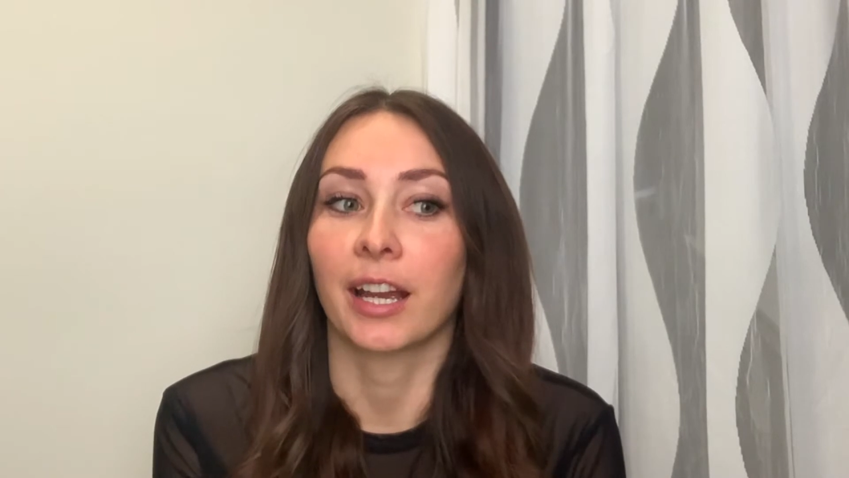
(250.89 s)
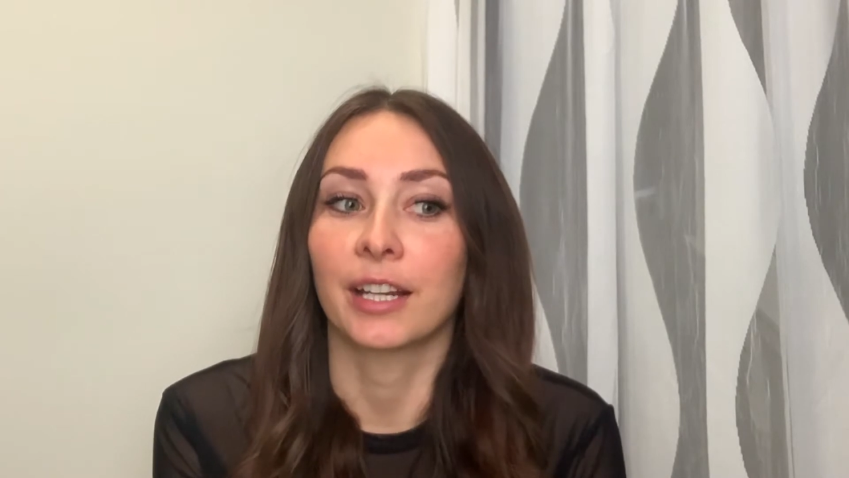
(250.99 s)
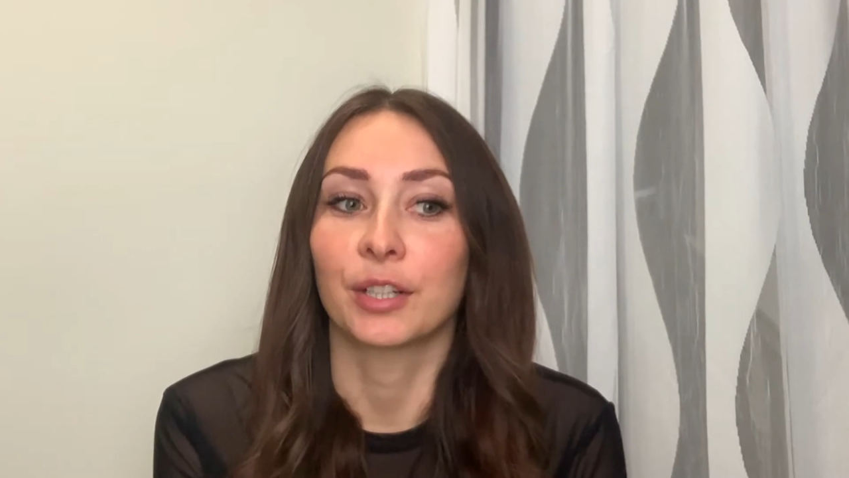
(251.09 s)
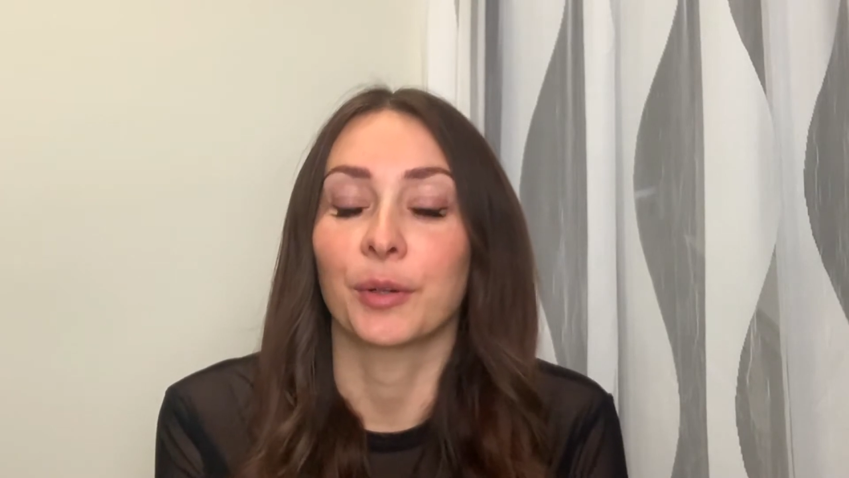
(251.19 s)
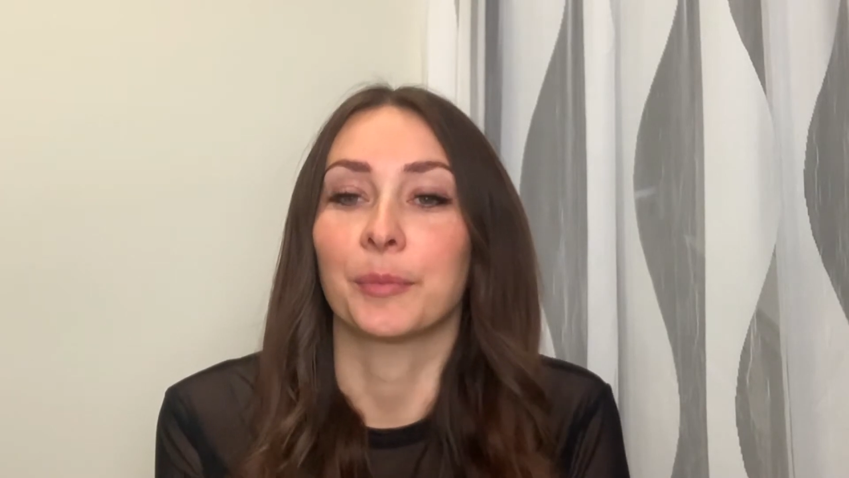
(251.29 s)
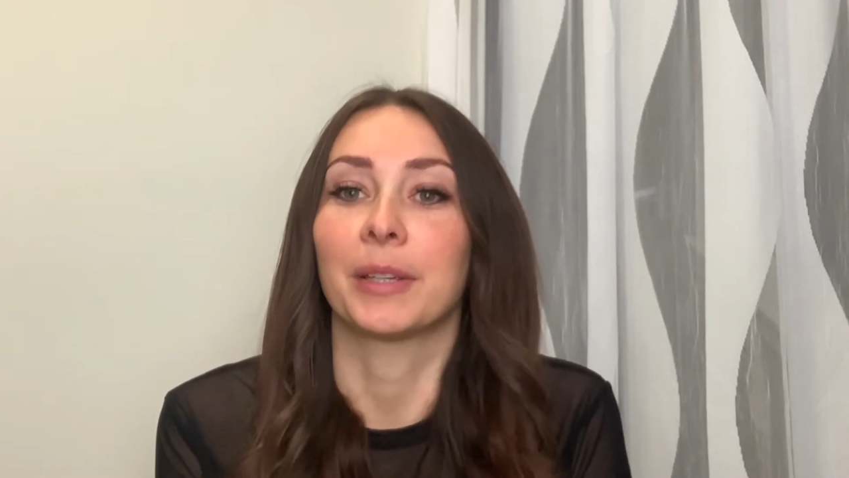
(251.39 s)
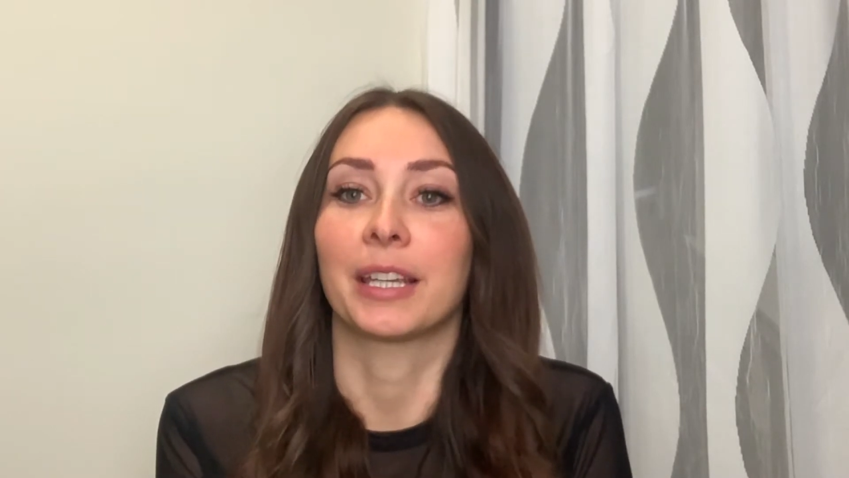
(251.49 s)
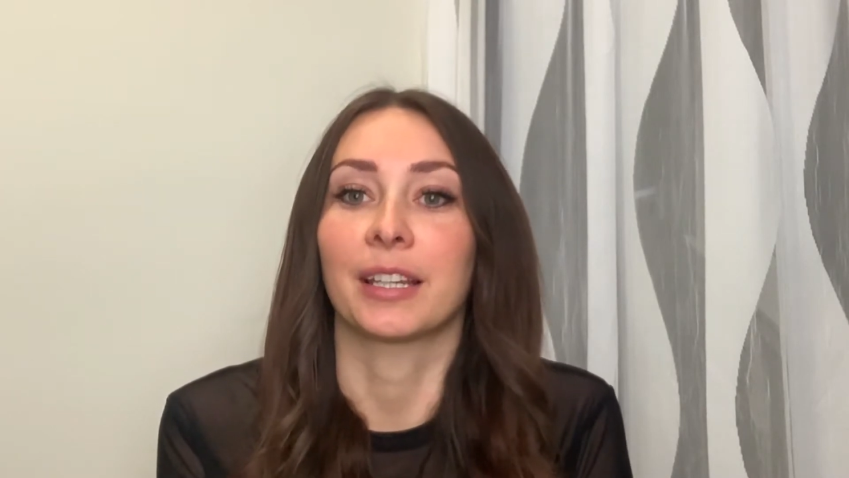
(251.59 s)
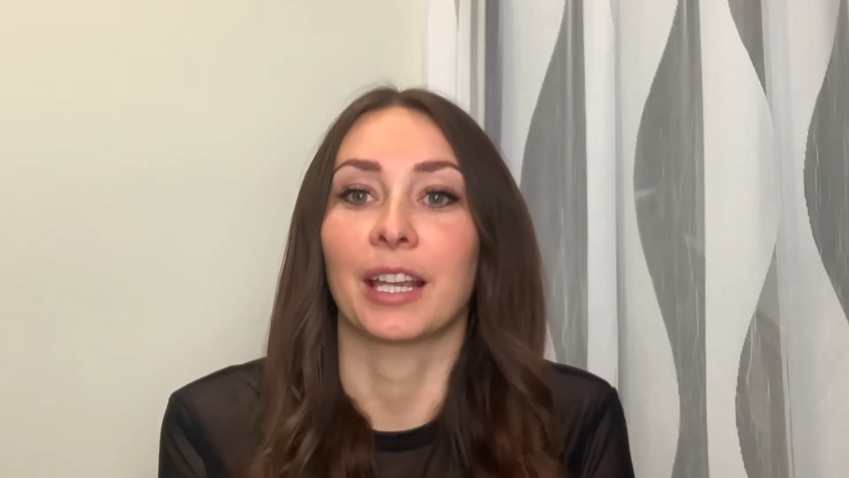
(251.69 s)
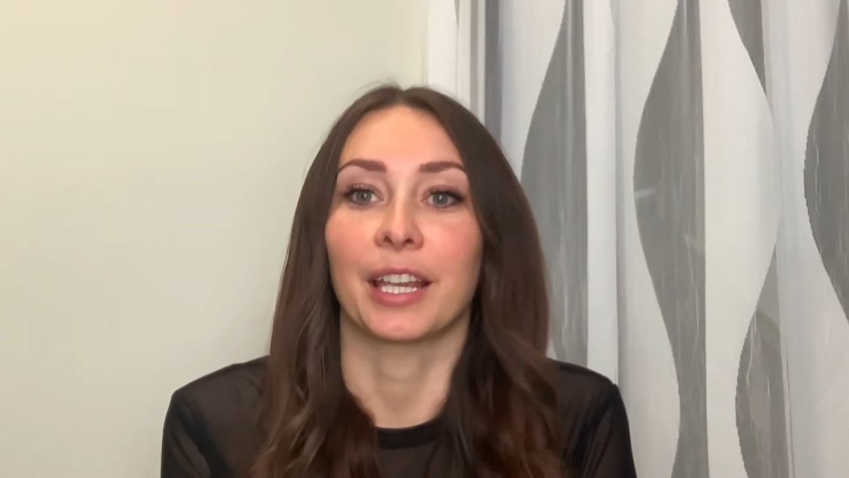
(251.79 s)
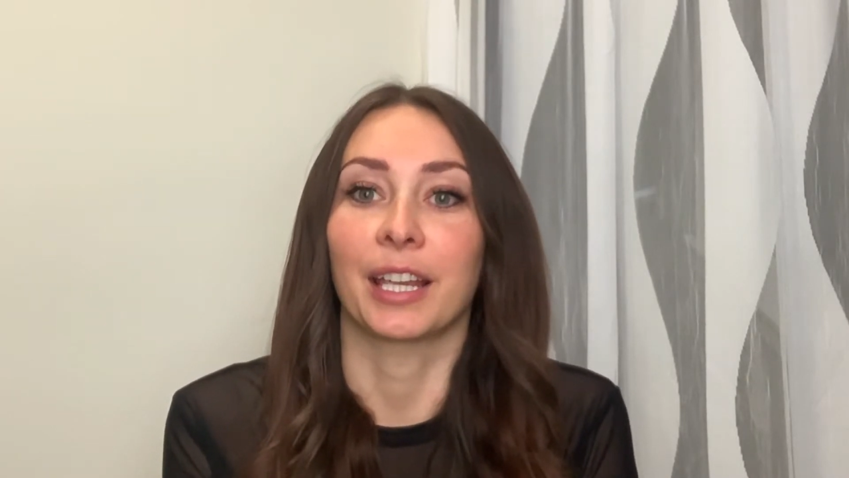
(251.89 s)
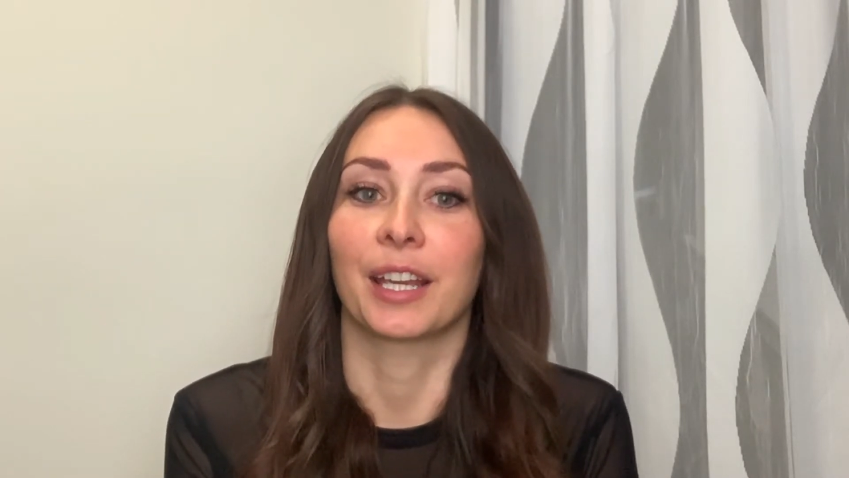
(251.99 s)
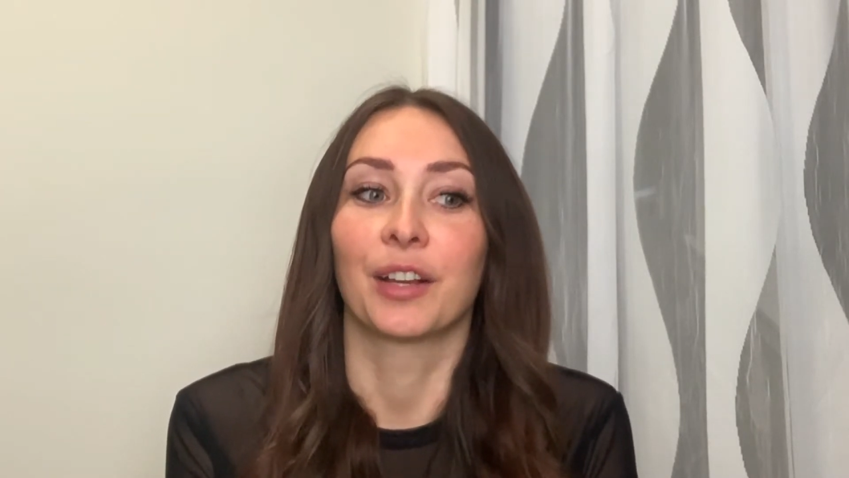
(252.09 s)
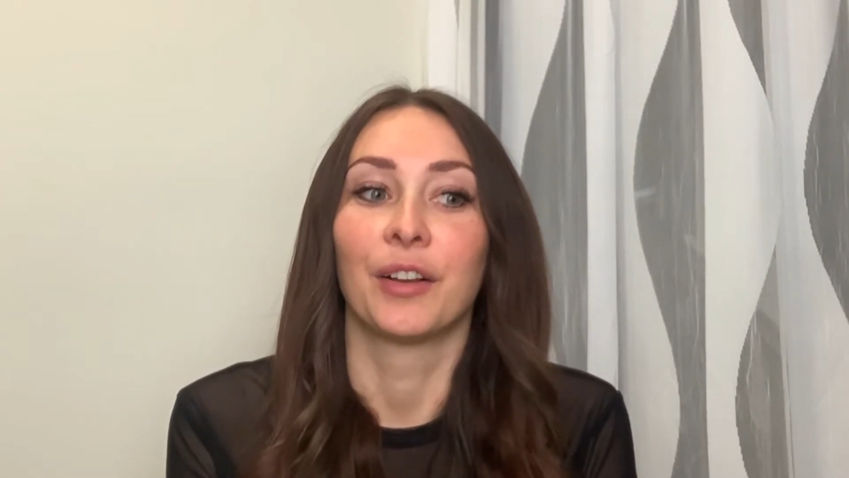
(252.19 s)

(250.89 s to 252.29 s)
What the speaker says: I know I made a